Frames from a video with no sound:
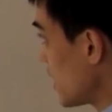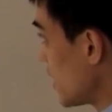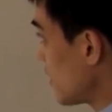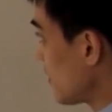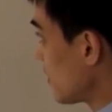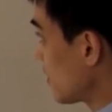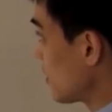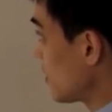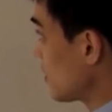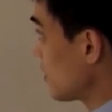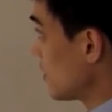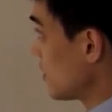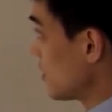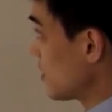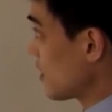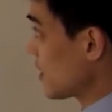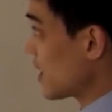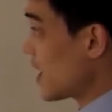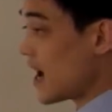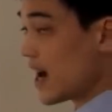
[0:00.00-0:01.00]
has
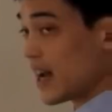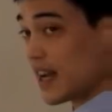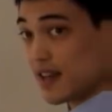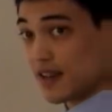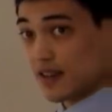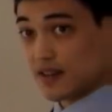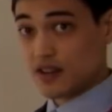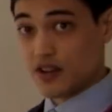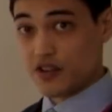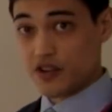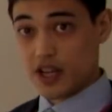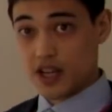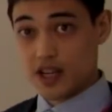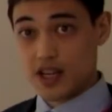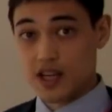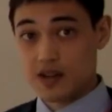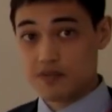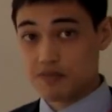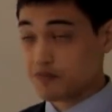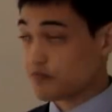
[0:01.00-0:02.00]
the highest array
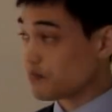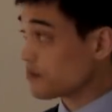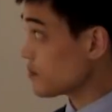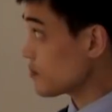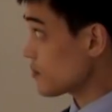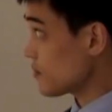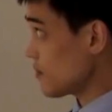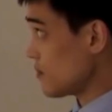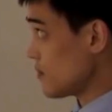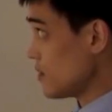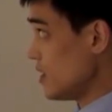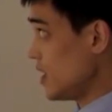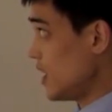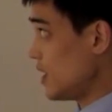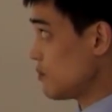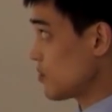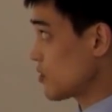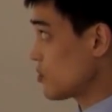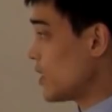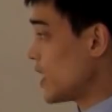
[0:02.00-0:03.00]
gain,
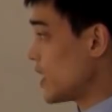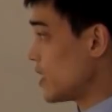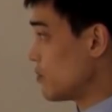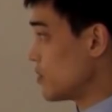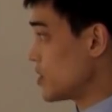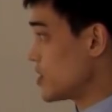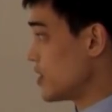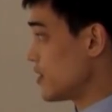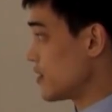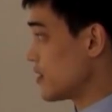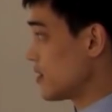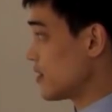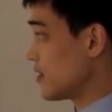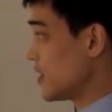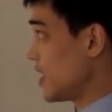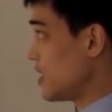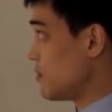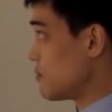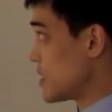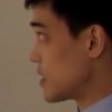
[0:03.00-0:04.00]
m squared, which is the
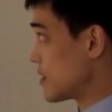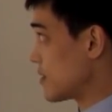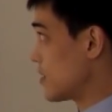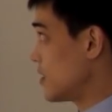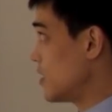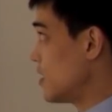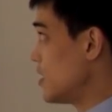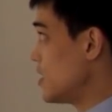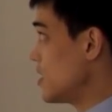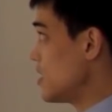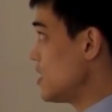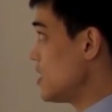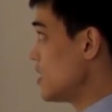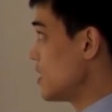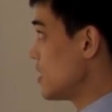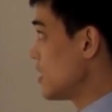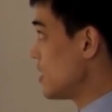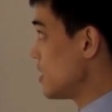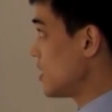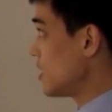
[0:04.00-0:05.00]
same as
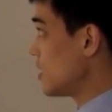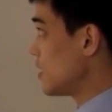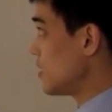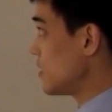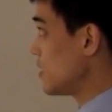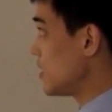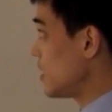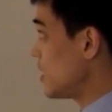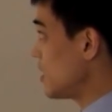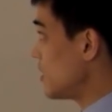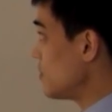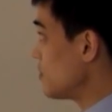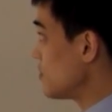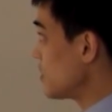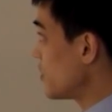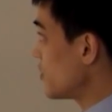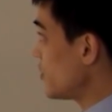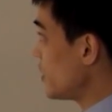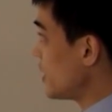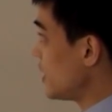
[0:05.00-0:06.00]
the
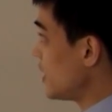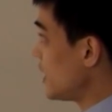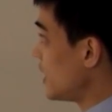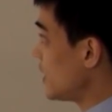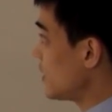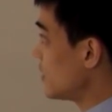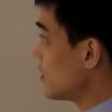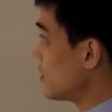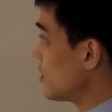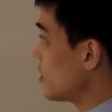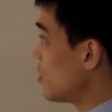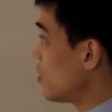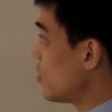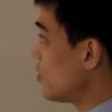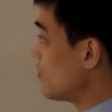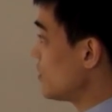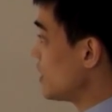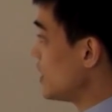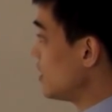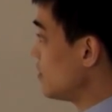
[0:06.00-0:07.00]
array gain
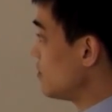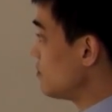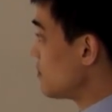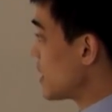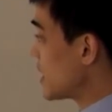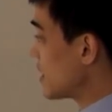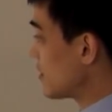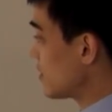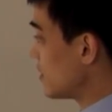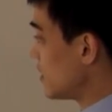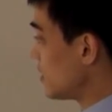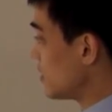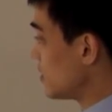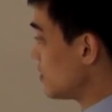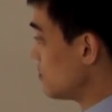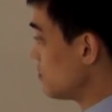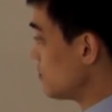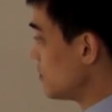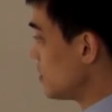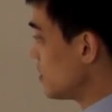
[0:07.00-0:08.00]
of the in-band
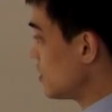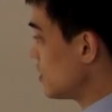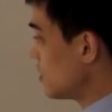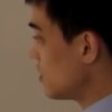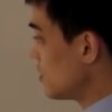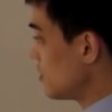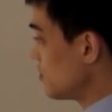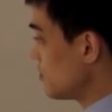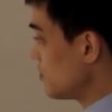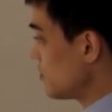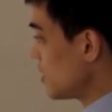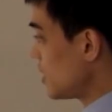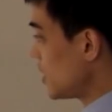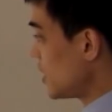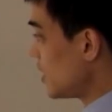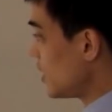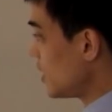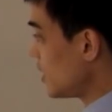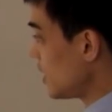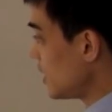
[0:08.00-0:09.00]
signal.
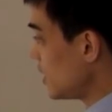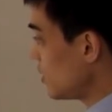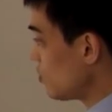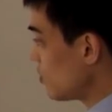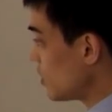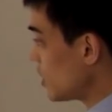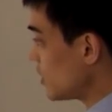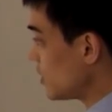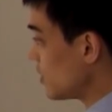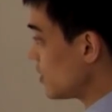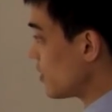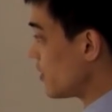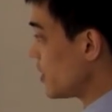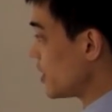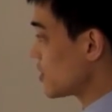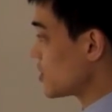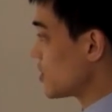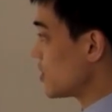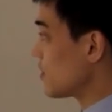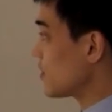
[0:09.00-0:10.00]
And in all other
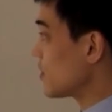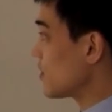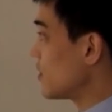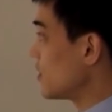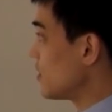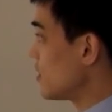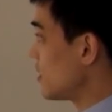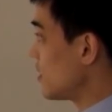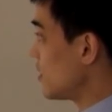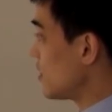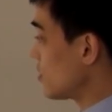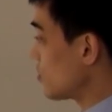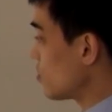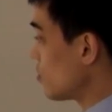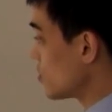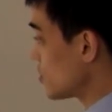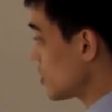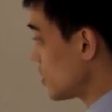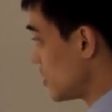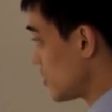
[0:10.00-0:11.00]
directions, the
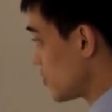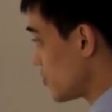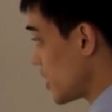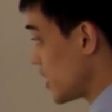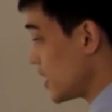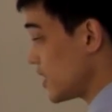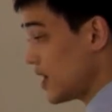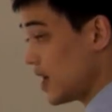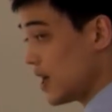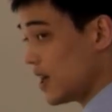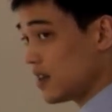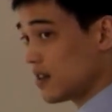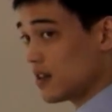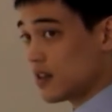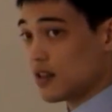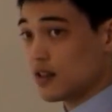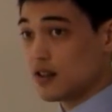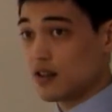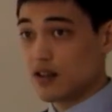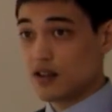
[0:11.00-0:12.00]
distortion is
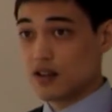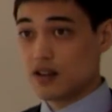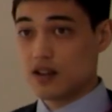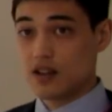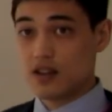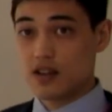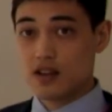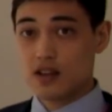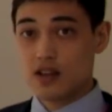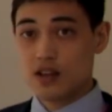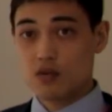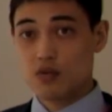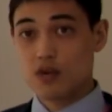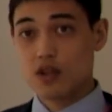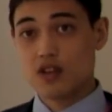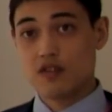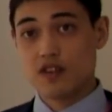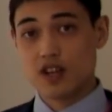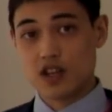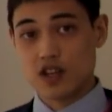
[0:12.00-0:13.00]
radiated
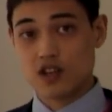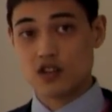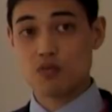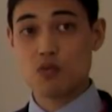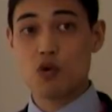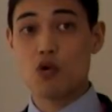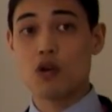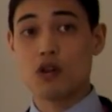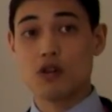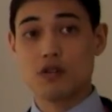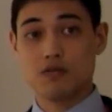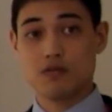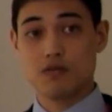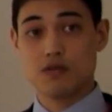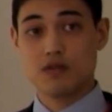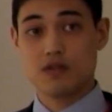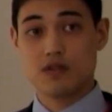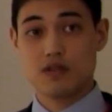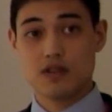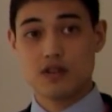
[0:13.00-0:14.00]
with a very small
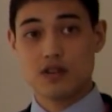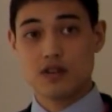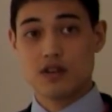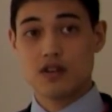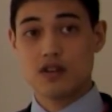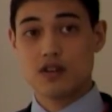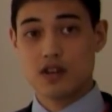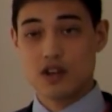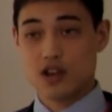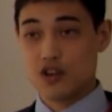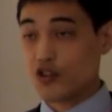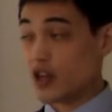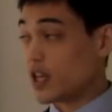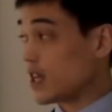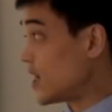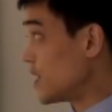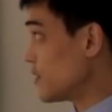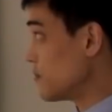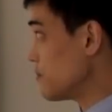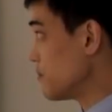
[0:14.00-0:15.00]
array
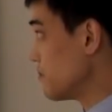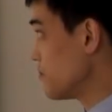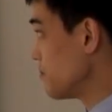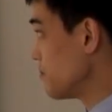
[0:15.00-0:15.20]
gain.